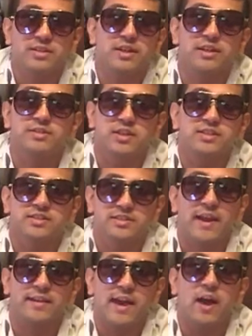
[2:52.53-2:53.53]
it does
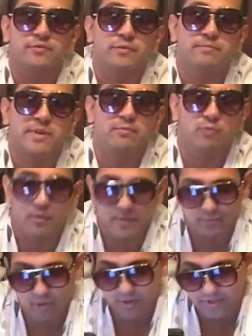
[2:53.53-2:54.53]
stand out to be what
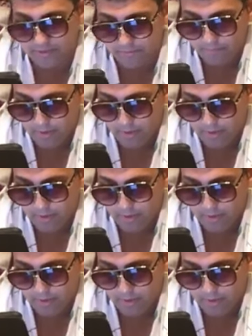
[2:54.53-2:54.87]
it was.